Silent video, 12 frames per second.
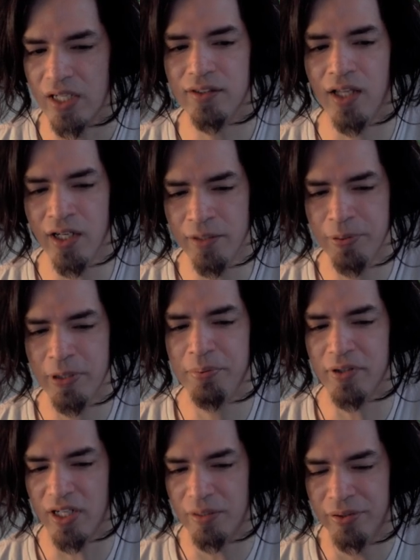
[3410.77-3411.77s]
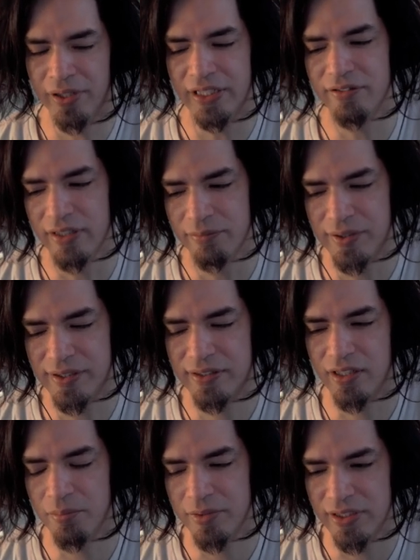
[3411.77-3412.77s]
A lot of people are playing Grand Wizard
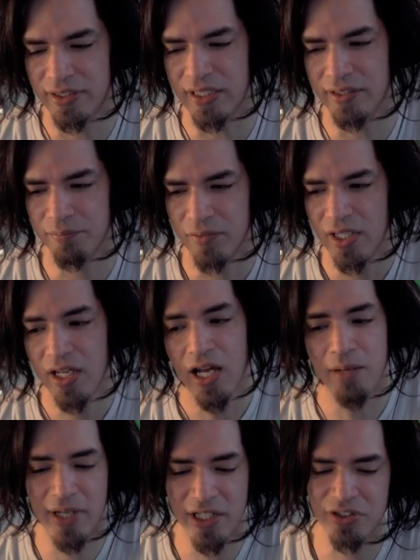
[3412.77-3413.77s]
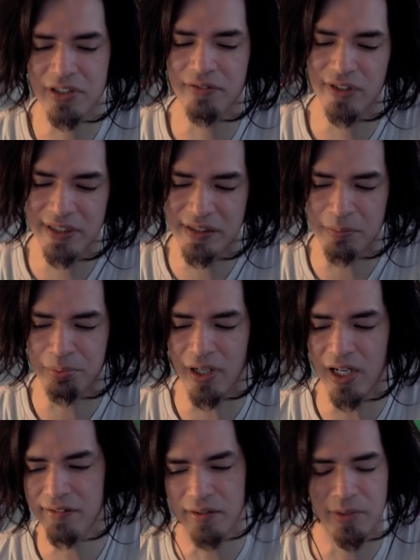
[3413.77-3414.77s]
Cartman today. I'm actually really
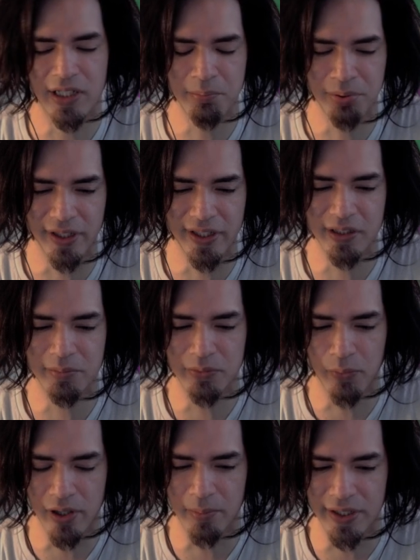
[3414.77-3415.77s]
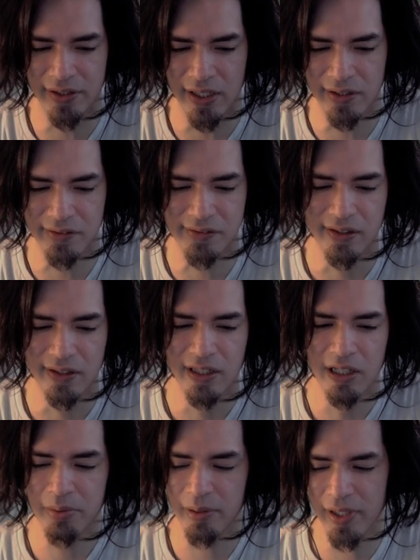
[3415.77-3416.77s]
surprised. I mean, I'm playing him in one of my decks,
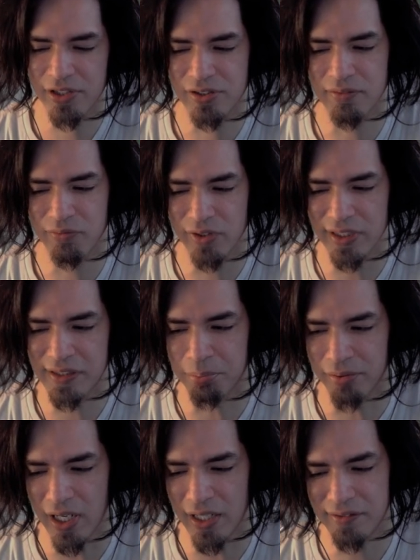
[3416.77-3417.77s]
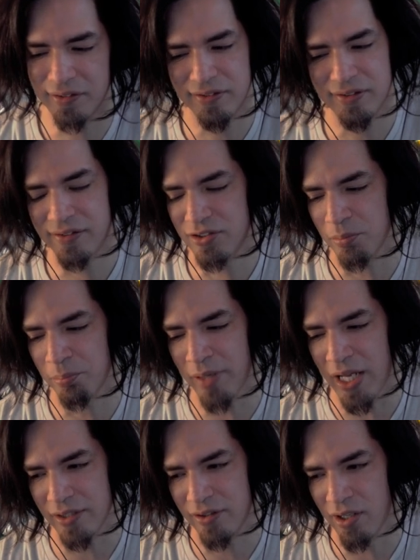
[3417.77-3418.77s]
but I'm actually really surprised because he's such a
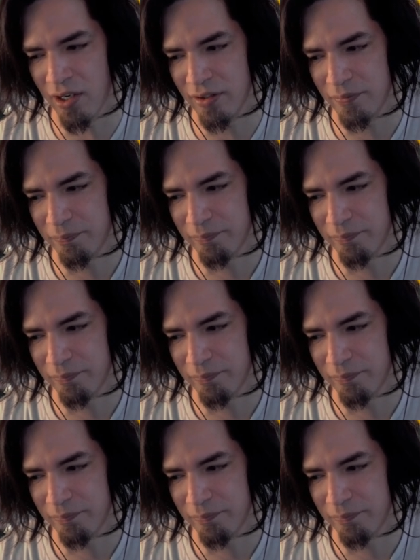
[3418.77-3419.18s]
bad card.